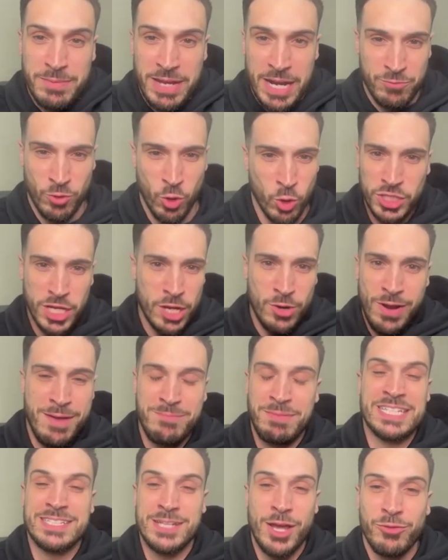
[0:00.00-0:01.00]
And of course I don't have
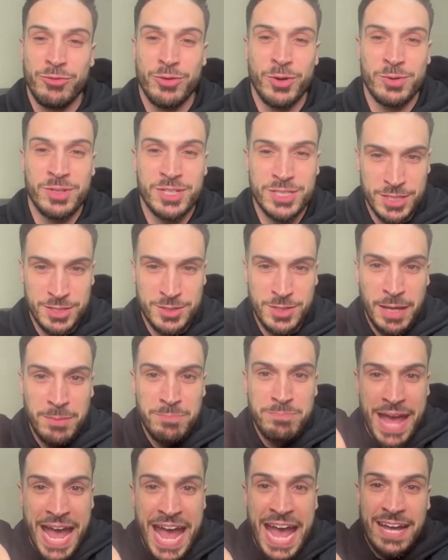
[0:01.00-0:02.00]
my cell phone because it's
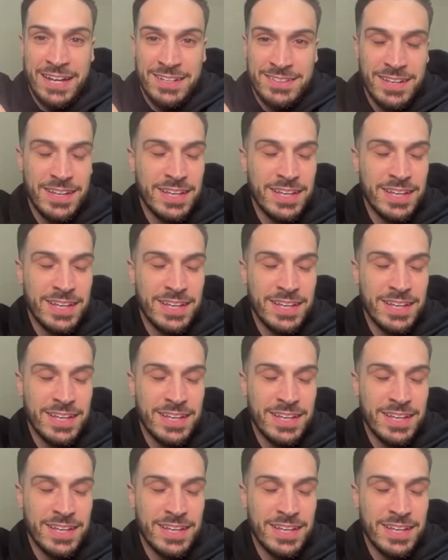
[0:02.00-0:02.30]
like bagged.